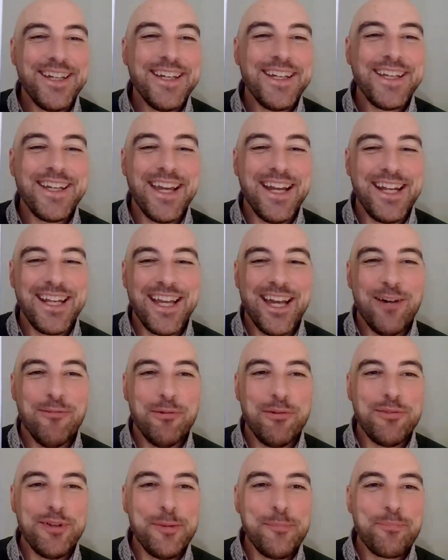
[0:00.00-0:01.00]
going to get on
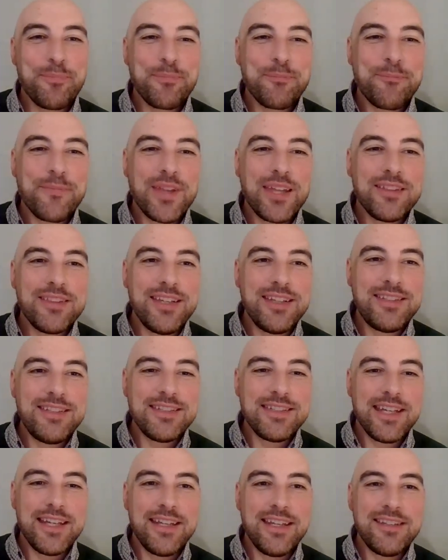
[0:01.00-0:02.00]
with it. This
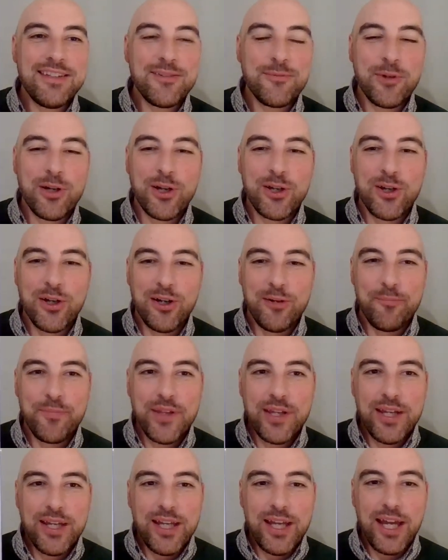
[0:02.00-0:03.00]
is it. This is what I got.